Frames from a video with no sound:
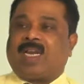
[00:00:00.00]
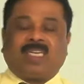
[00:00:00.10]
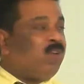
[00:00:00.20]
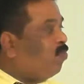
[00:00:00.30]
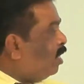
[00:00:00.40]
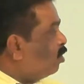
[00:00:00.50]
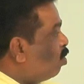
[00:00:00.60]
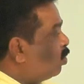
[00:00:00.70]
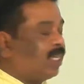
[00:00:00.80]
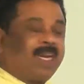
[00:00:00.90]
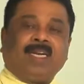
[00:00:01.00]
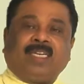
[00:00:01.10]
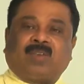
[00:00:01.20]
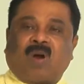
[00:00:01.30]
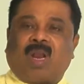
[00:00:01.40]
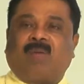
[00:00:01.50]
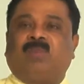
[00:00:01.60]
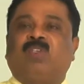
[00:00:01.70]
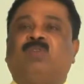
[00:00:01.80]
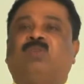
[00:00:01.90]
if it shows credit
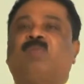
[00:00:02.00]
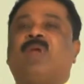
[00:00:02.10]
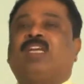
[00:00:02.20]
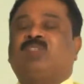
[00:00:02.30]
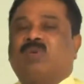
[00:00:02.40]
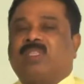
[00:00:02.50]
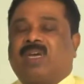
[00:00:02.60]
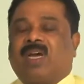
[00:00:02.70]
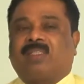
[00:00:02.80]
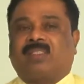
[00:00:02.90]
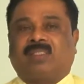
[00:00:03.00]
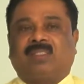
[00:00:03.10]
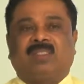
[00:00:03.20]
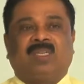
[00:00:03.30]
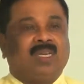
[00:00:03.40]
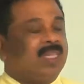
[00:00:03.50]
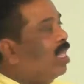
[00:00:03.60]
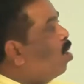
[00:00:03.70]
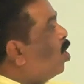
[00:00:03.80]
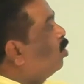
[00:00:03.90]
column, you should make sure that
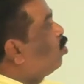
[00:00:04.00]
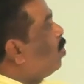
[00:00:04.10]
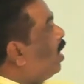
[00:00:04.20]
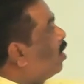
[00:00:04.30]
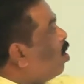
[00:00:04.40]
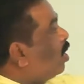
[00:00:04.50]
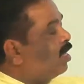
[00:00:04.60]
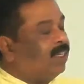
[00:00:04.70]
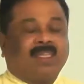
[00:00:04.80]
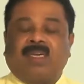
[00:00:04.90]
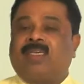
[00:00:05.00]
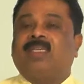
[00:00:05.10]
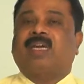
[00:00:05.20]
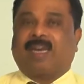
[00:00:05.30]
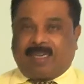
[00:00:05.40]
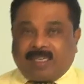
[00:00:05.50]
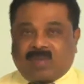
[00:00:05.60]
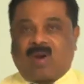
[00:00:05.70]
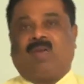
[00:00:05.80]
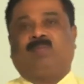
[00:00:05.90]
the amount should be recorded in the credit
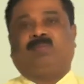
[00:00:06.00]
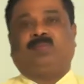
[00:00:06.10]
column.